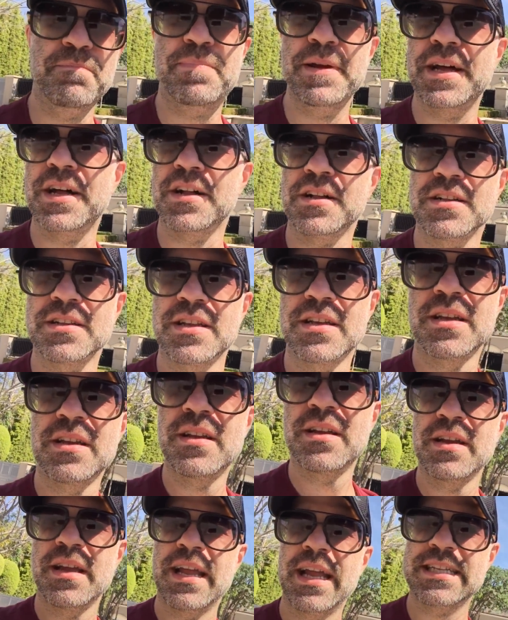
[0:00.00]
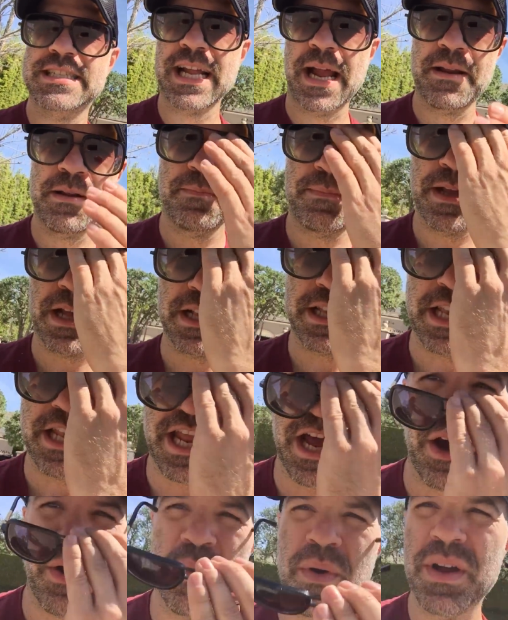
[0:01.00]
build. It's time to build.
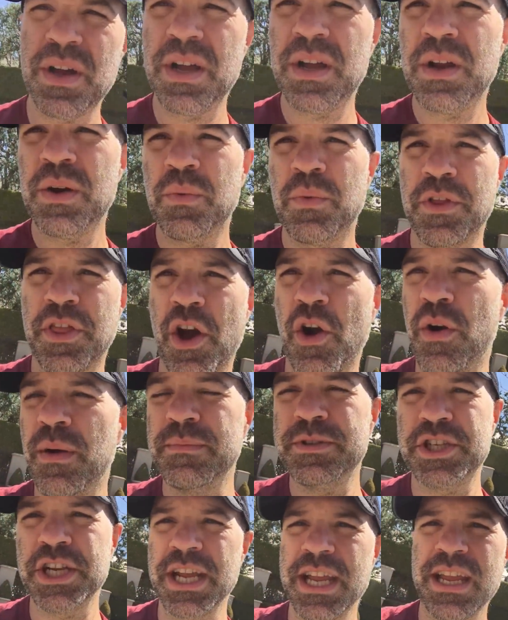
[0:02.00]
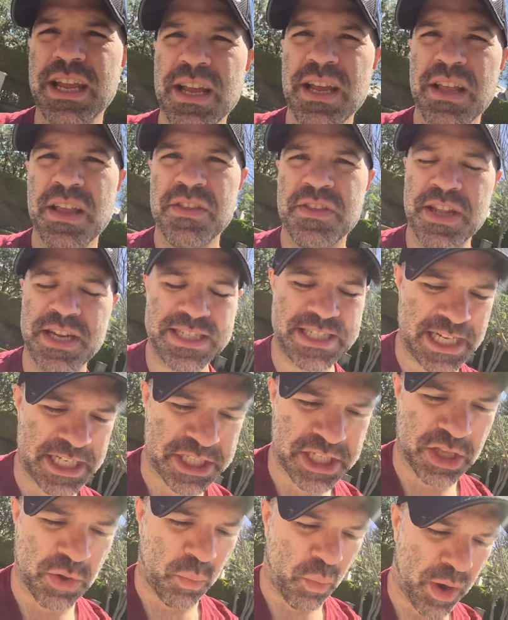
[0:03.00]
With OMG,
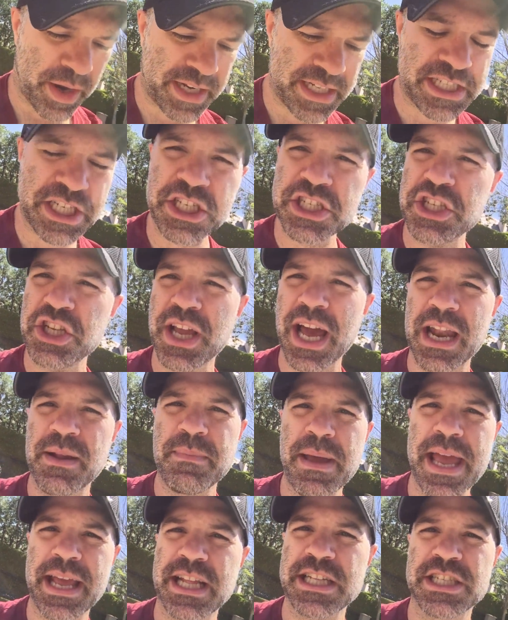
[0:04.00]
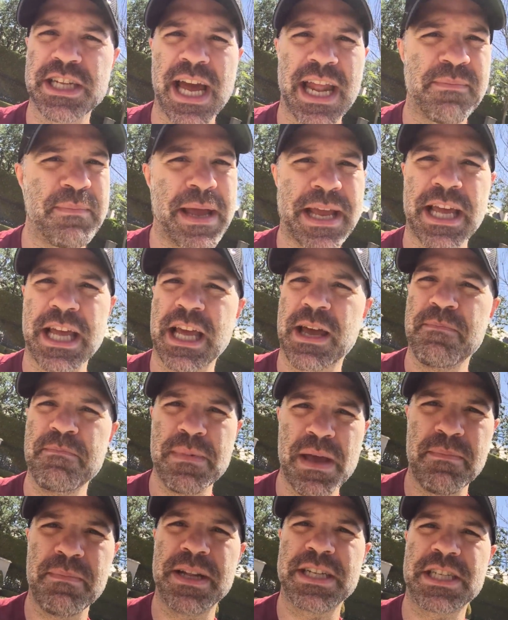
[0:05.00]
the one decision you got to make is you got to make a
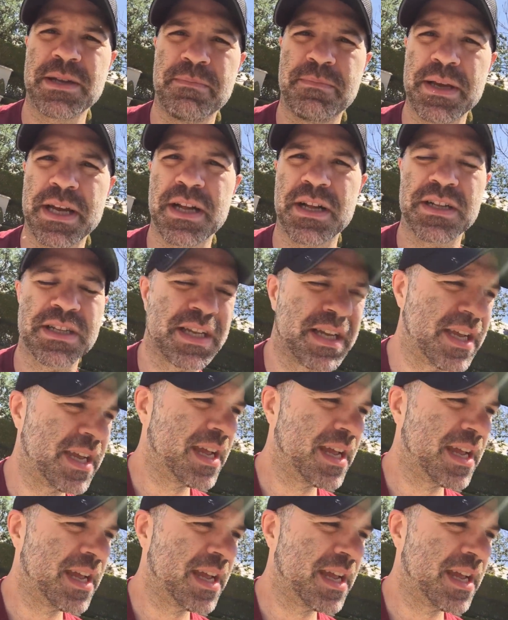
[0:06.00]
commitment to build.